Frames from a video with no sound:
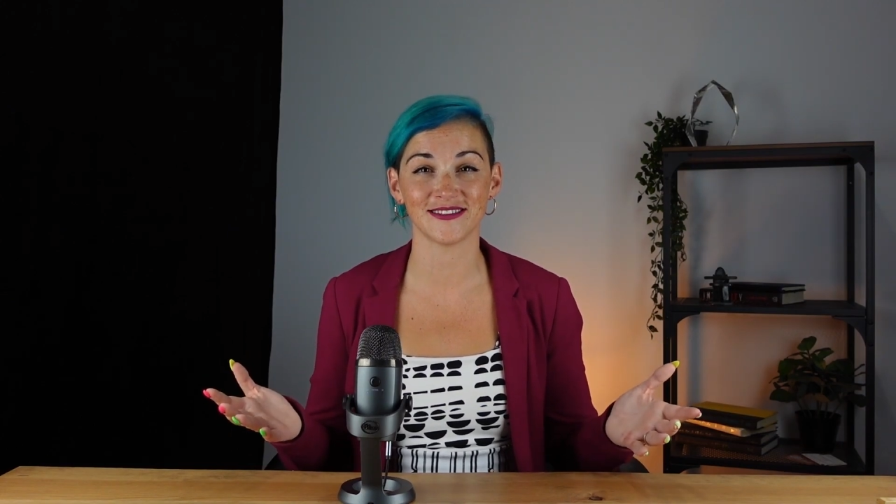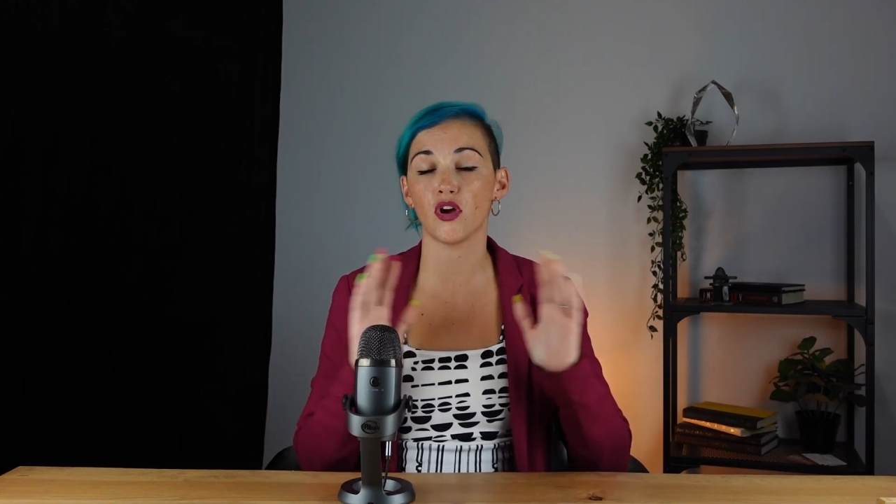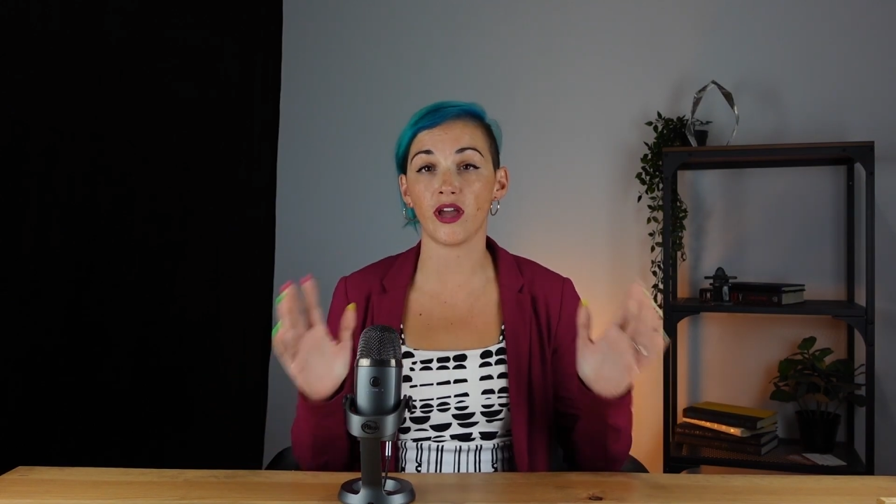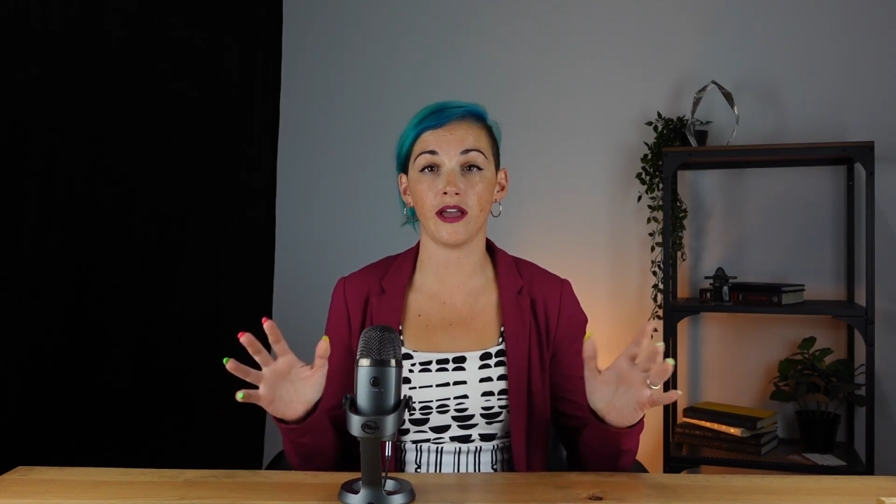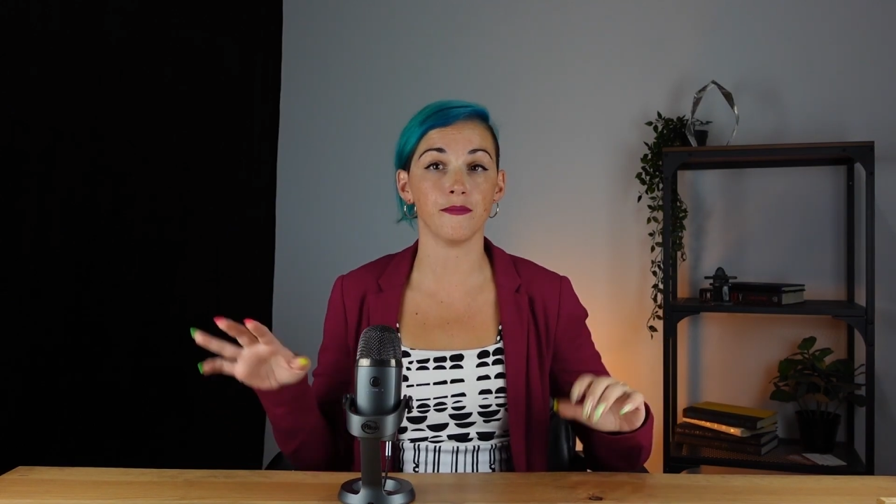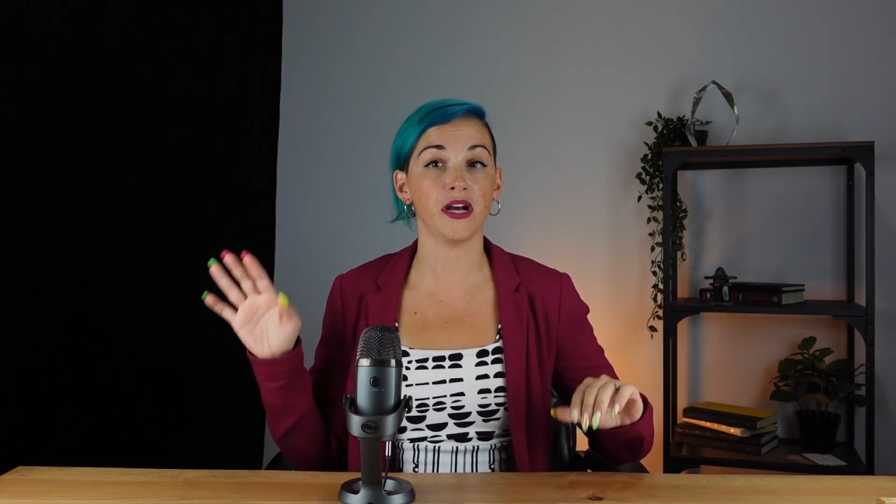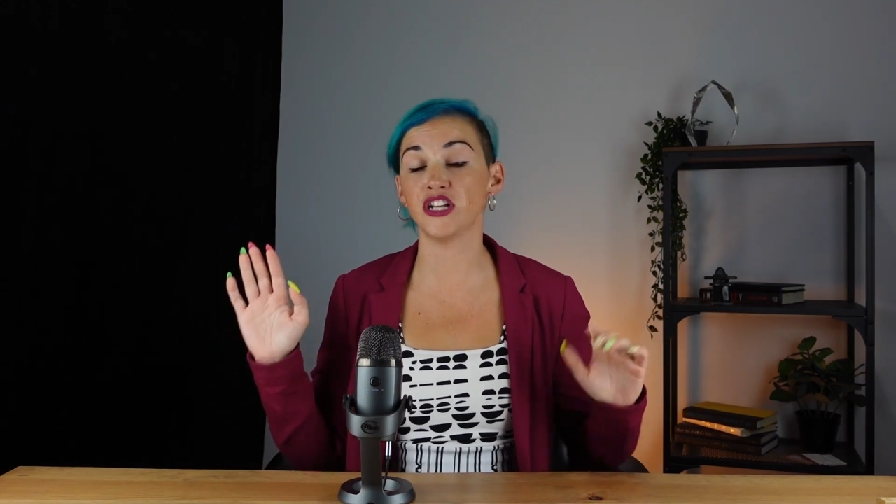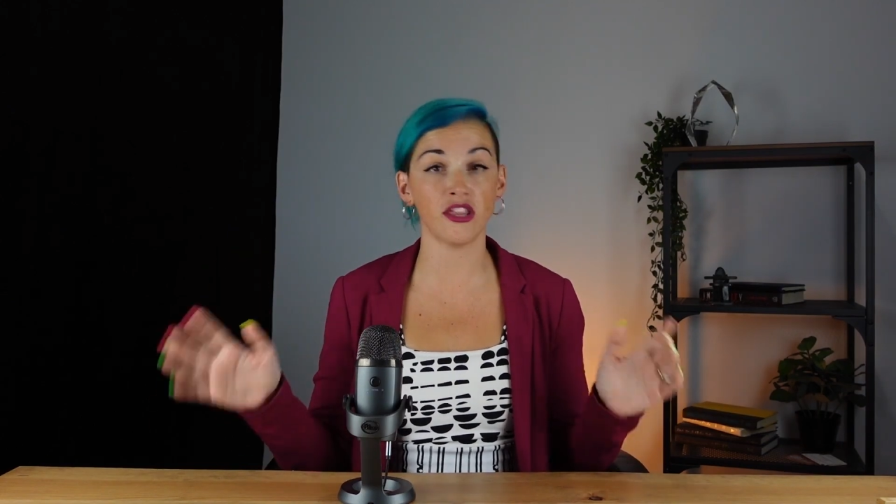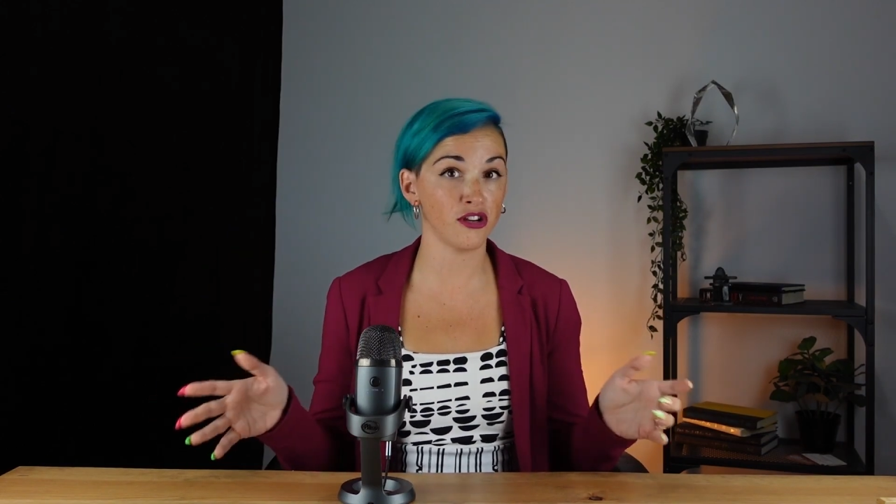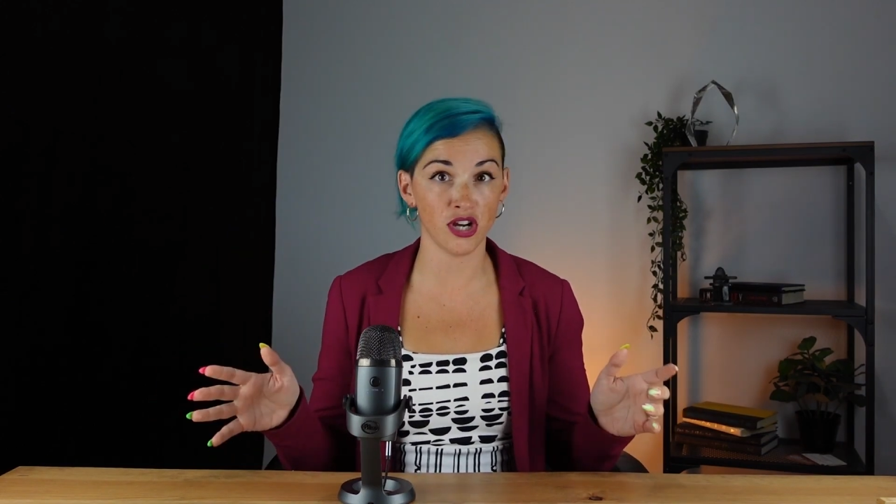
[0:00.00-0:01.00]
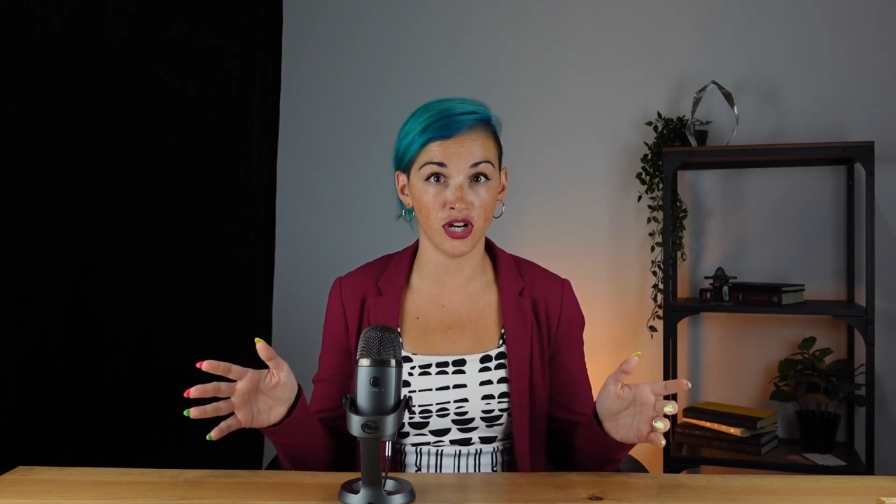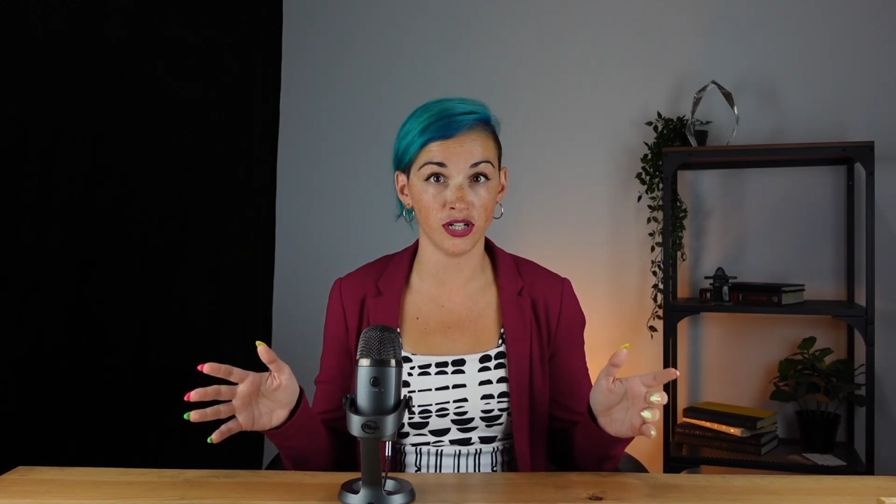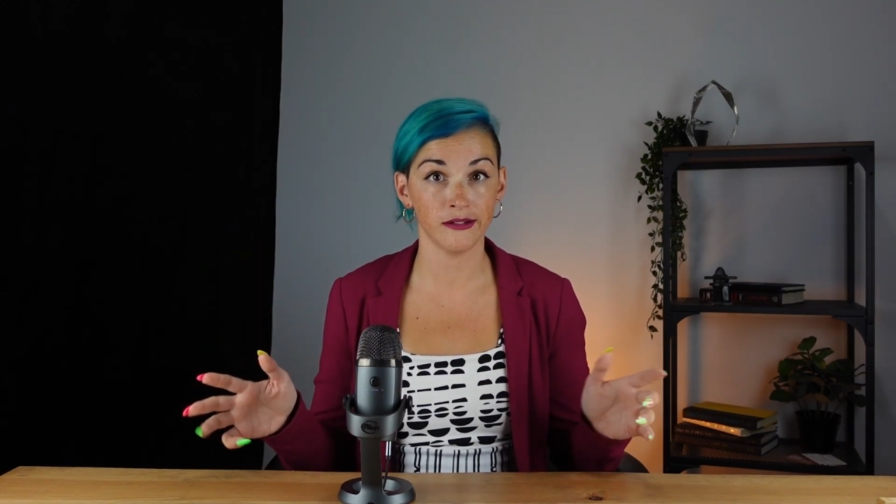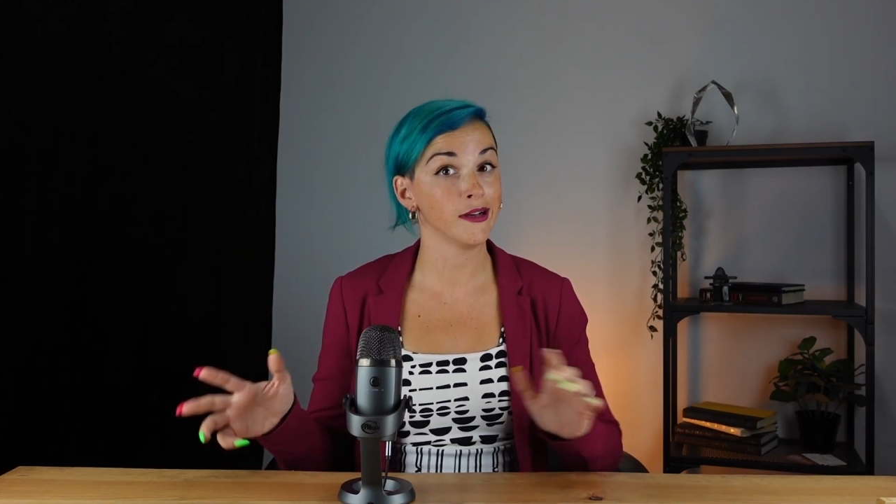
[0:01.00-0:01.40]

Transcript: Okay, another con.